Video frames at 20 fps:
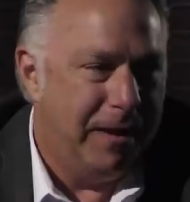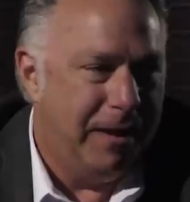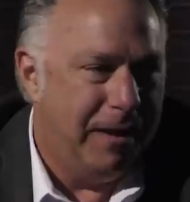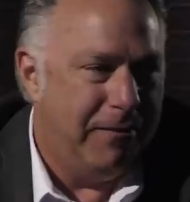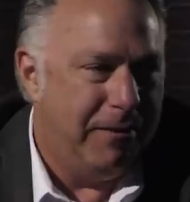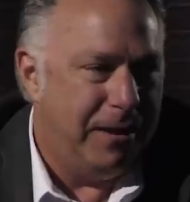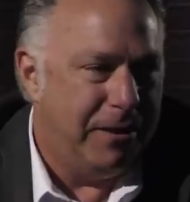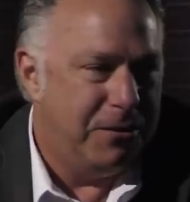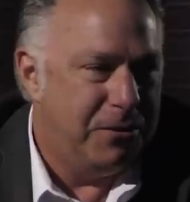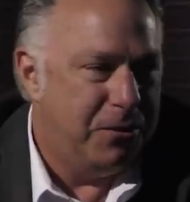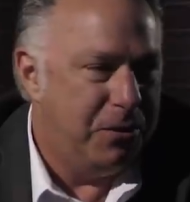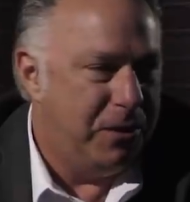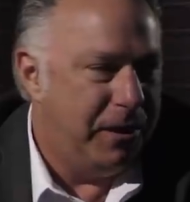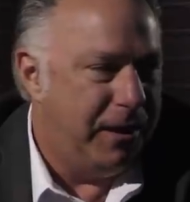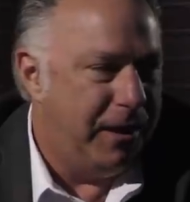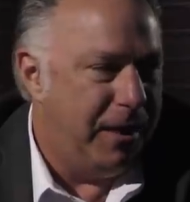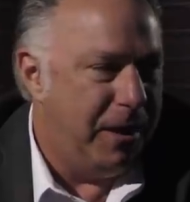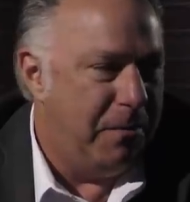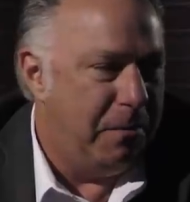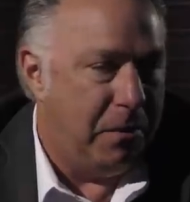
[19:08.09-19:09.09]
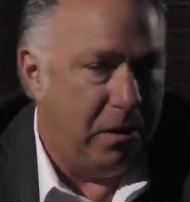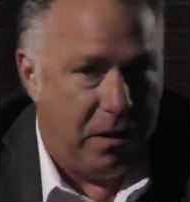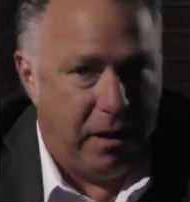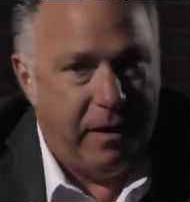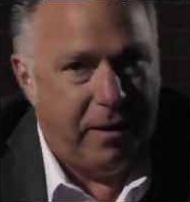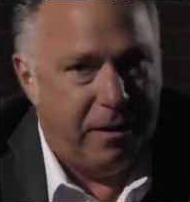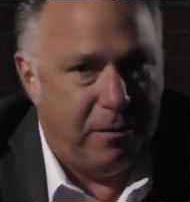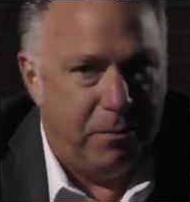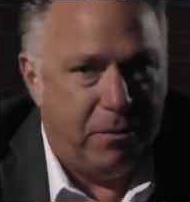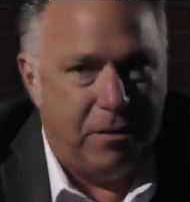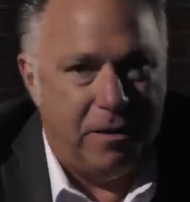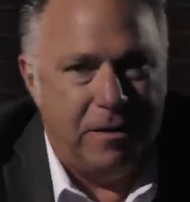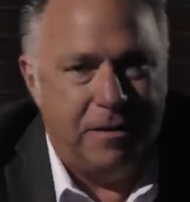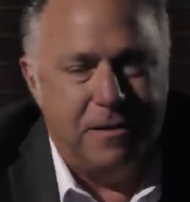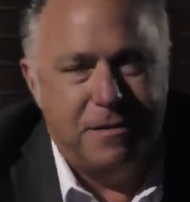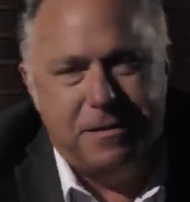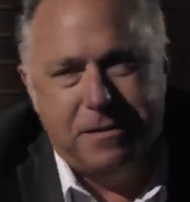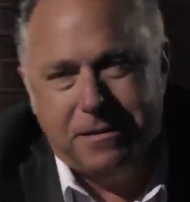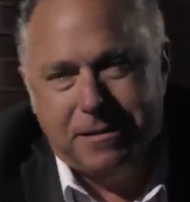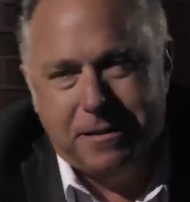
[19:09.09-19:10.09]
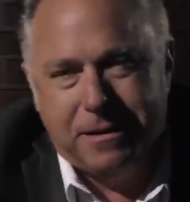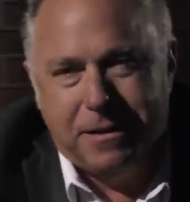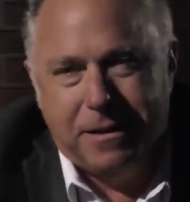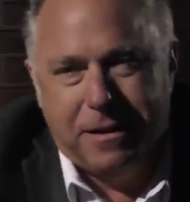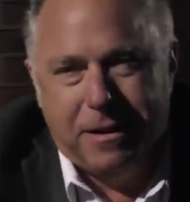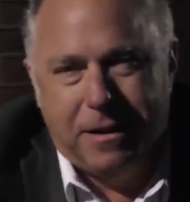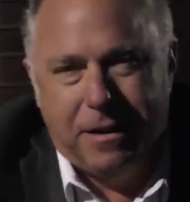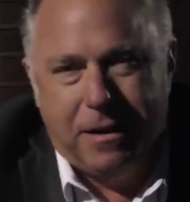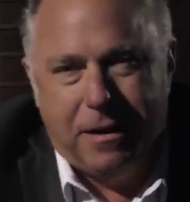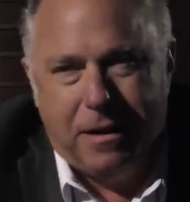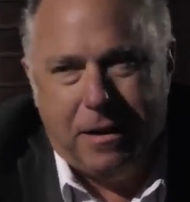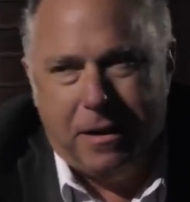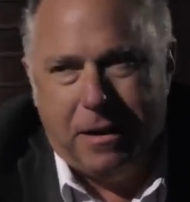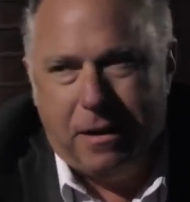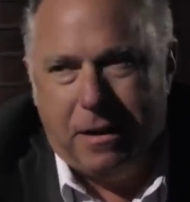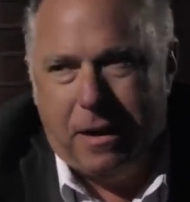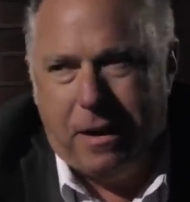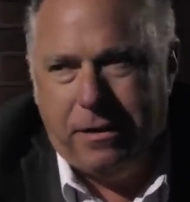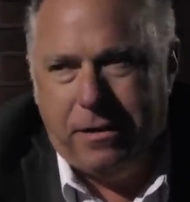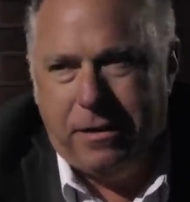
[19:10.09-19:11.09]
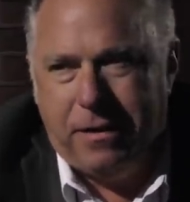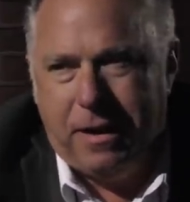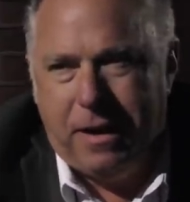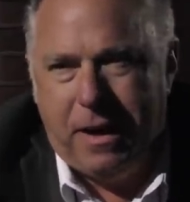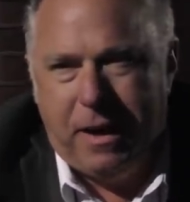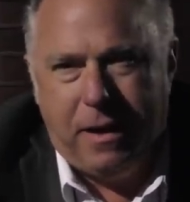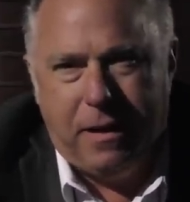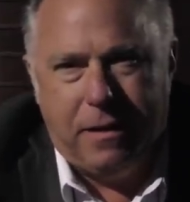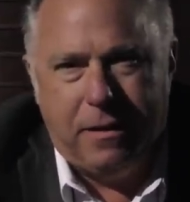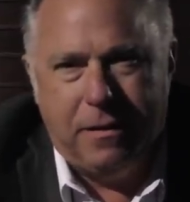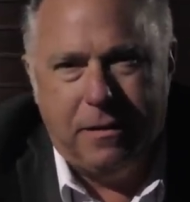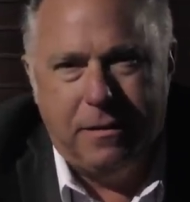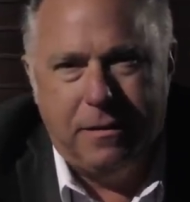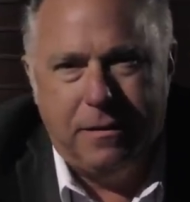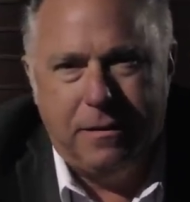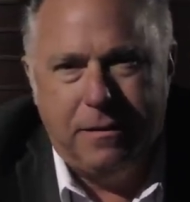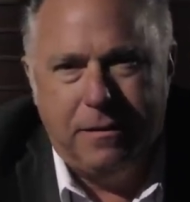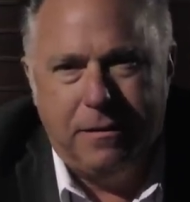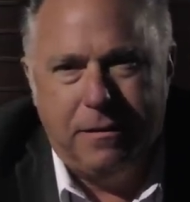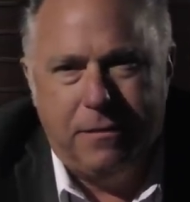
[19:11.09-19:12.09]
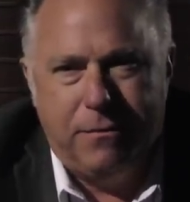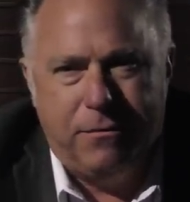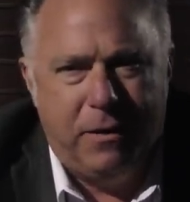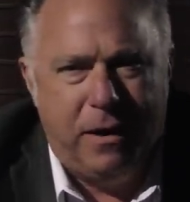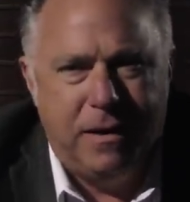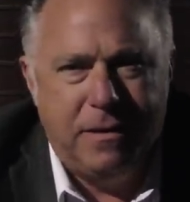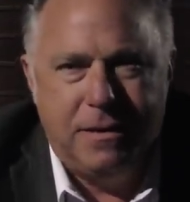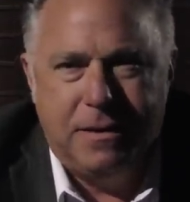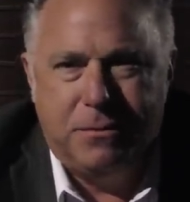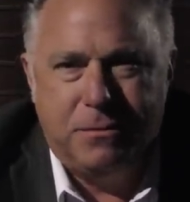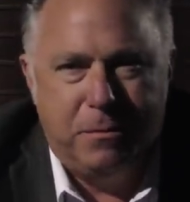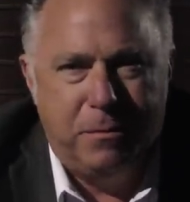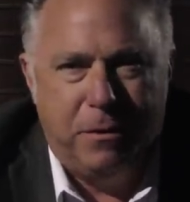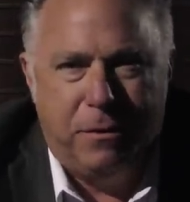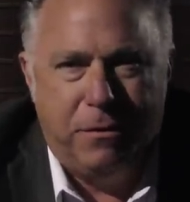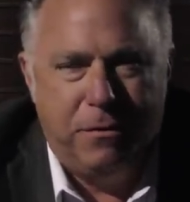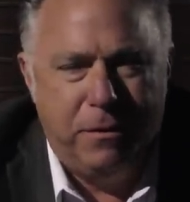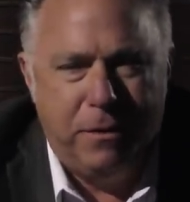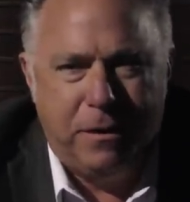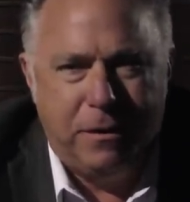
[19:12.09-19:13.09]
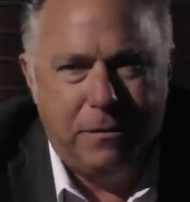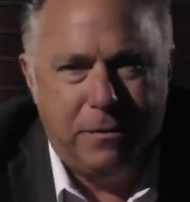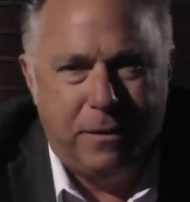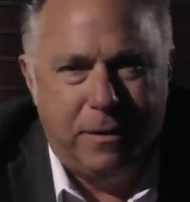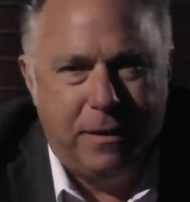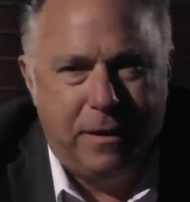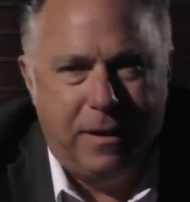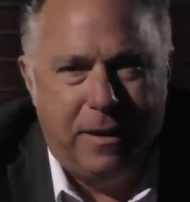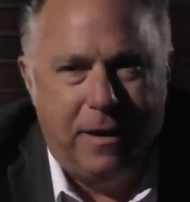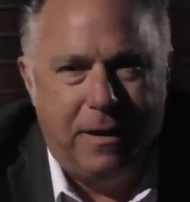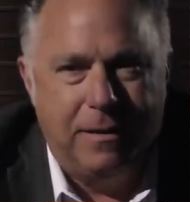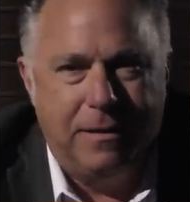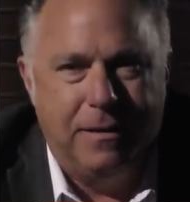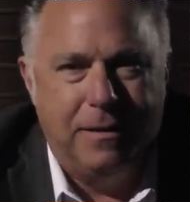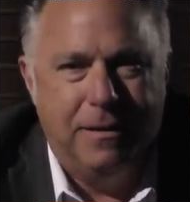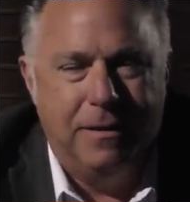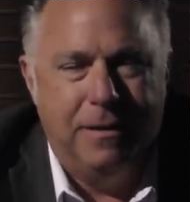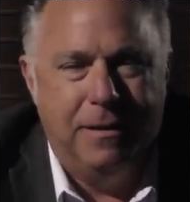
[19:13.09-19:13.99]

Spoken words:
If I truly am like a Protestant, I think Francis would be thrilled with that.